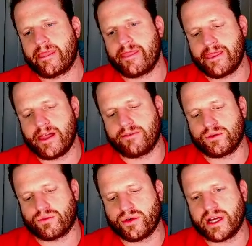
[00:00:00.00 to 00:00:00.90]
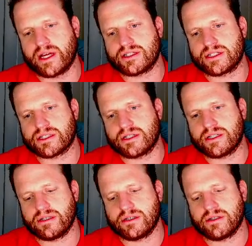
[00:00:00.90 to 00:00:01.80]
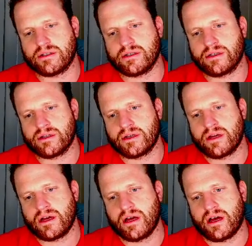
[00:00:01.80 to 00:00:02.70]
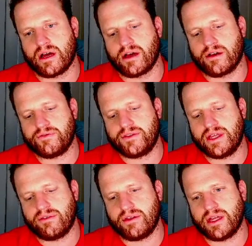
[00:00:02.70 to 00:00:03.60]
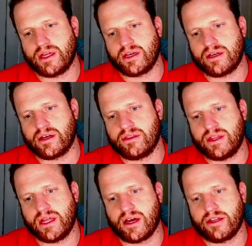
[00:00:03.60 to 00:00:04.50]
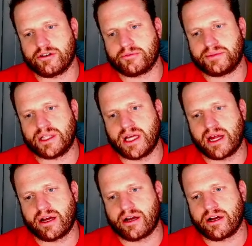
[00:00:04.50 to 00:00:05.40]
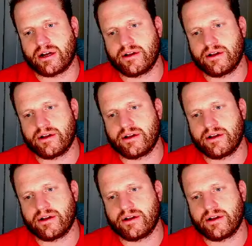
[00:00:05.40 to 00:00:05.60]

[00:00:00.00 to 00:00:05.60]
of the risk of giving the other player